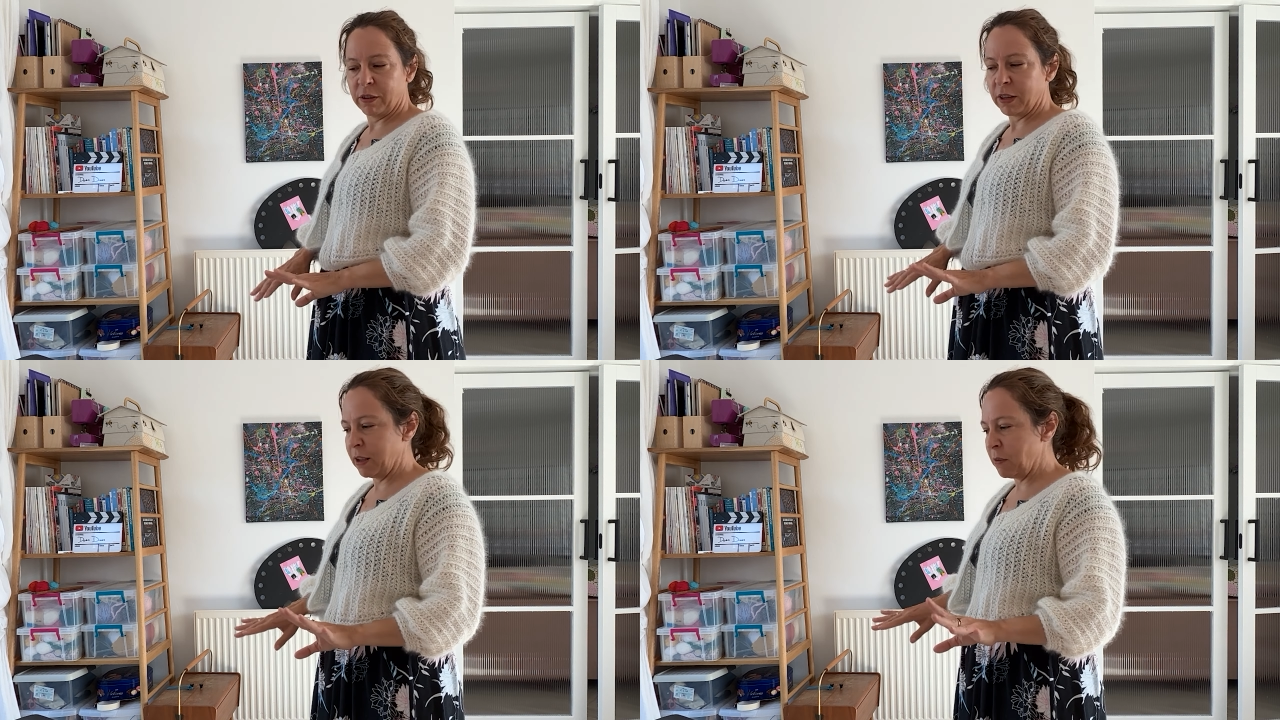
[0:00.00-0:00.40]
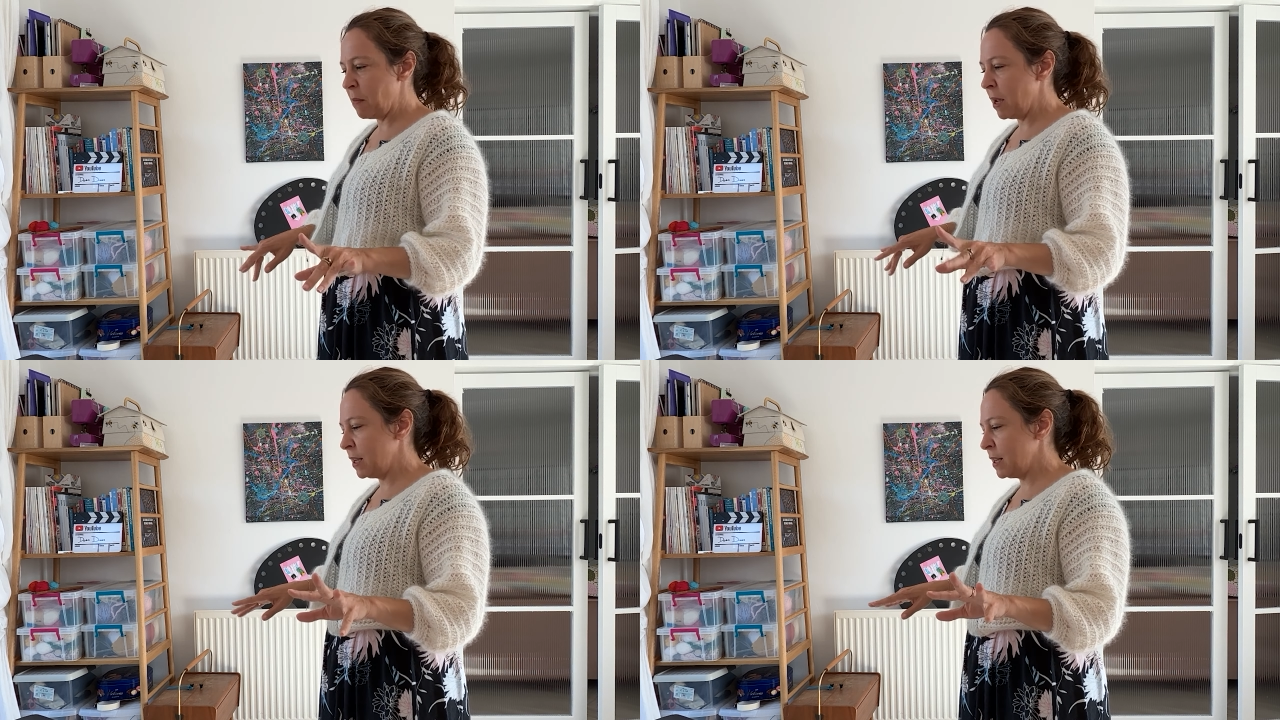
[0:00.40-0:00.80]
I think,
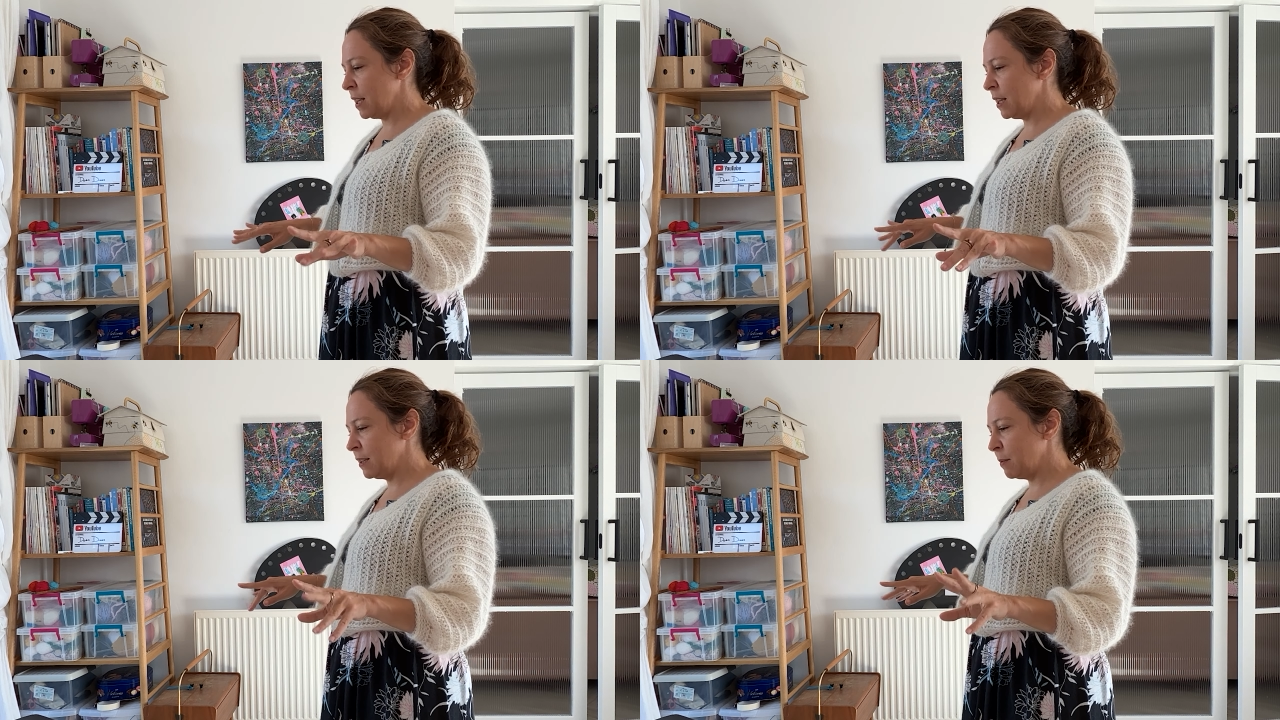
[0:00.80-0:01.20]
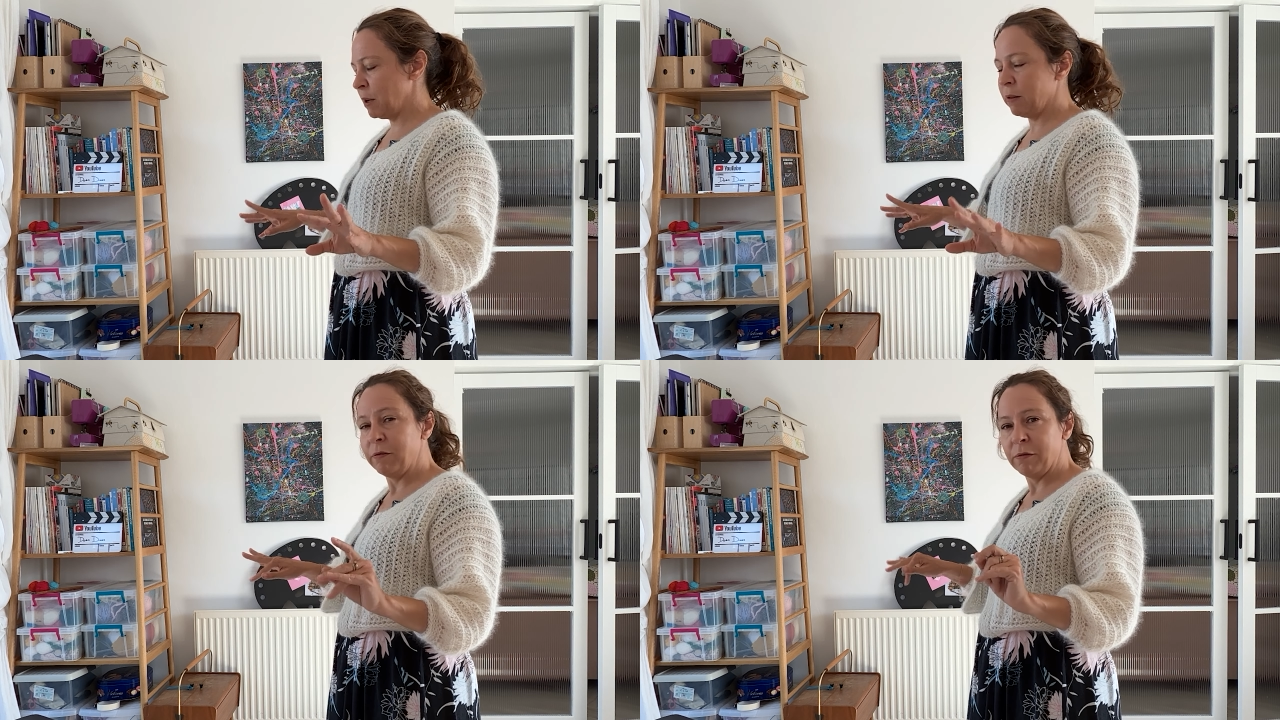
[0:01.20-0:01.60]
makes things a
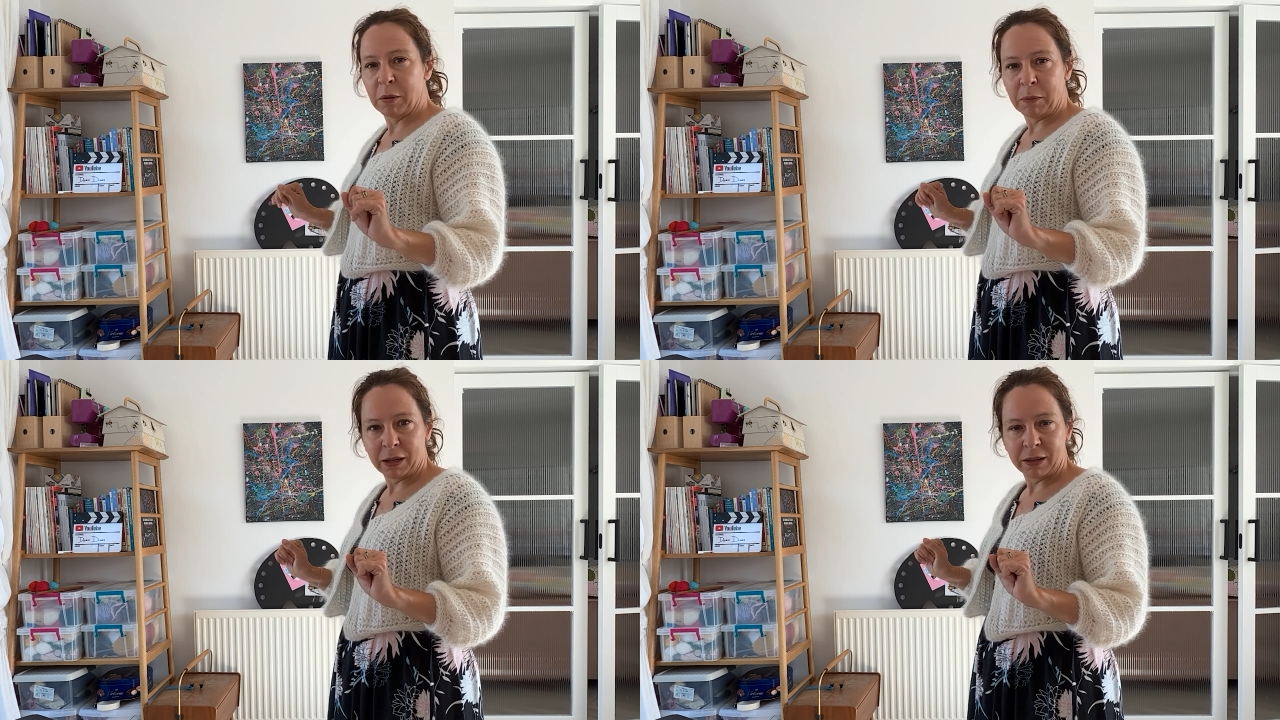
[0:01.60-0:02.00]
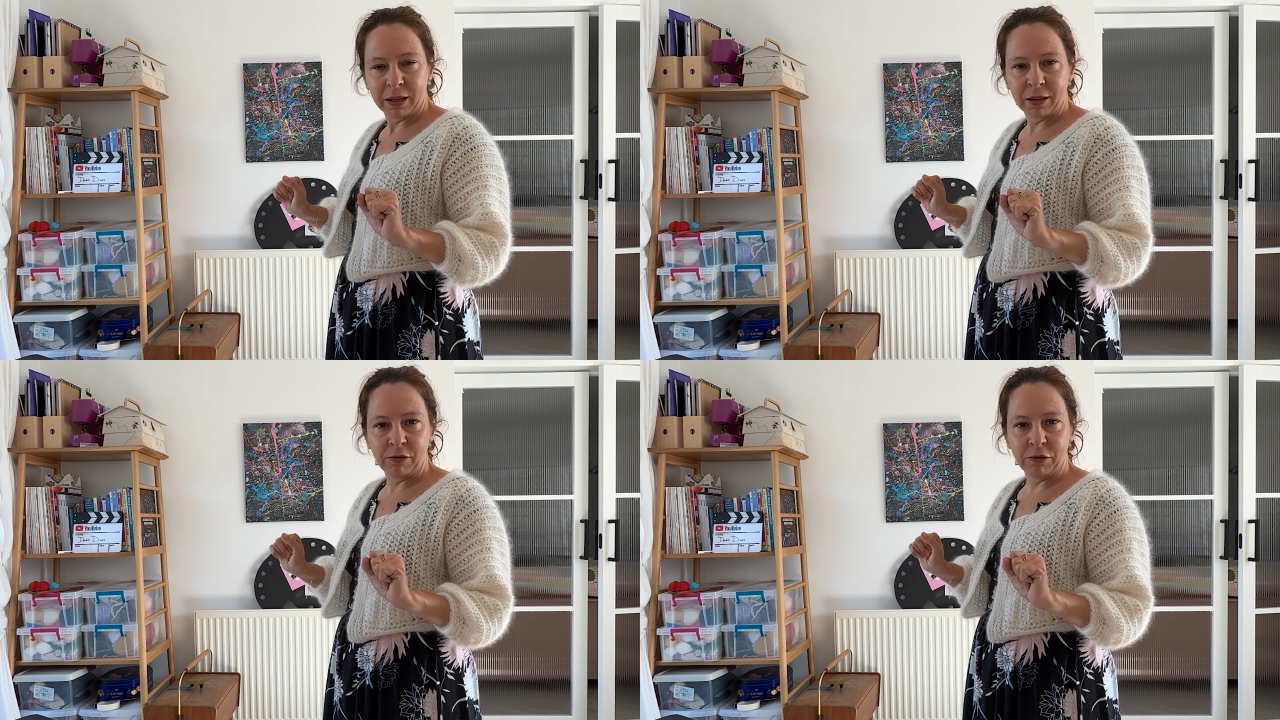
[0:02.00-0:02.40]
bit
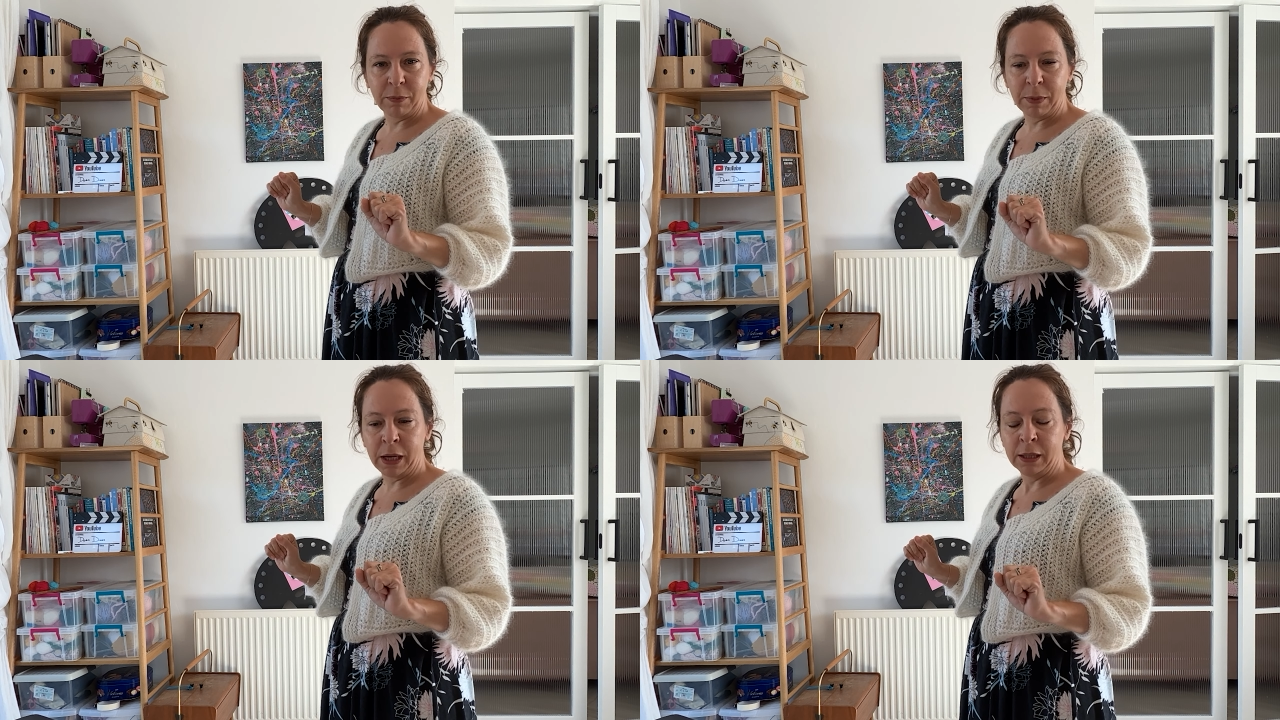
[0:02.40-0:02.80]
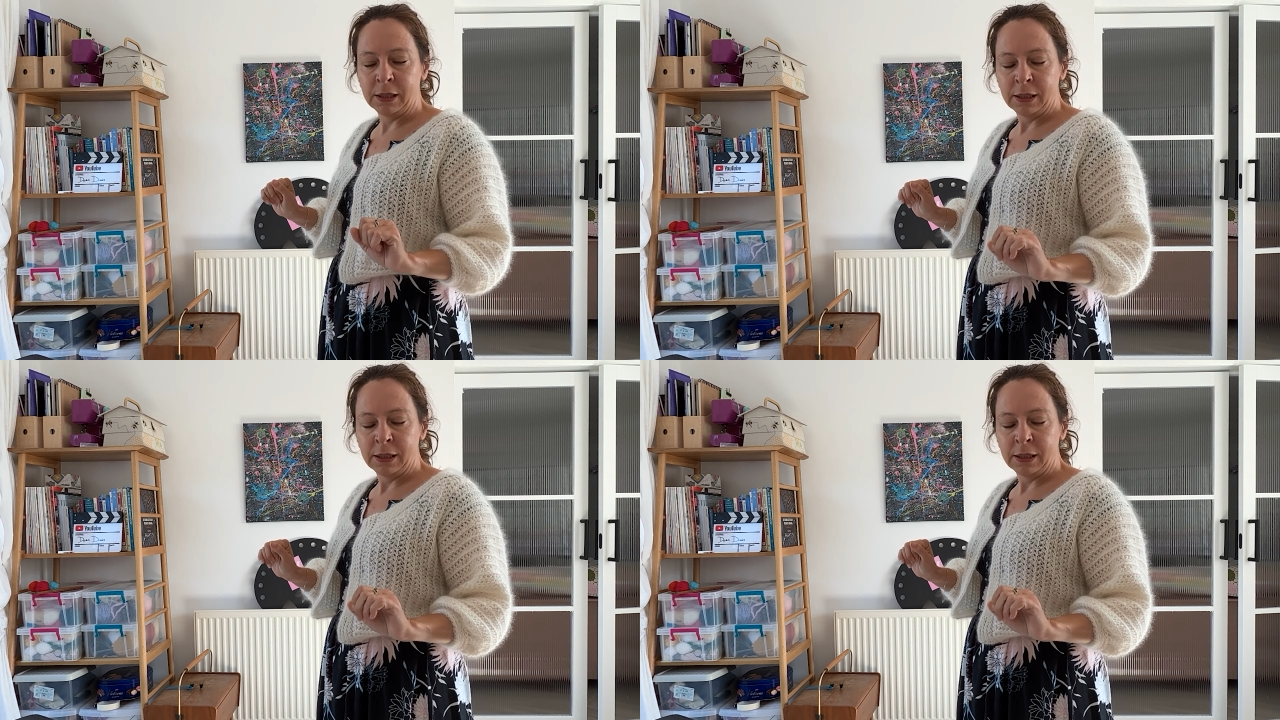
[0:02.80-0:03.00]
romantic and dreamy.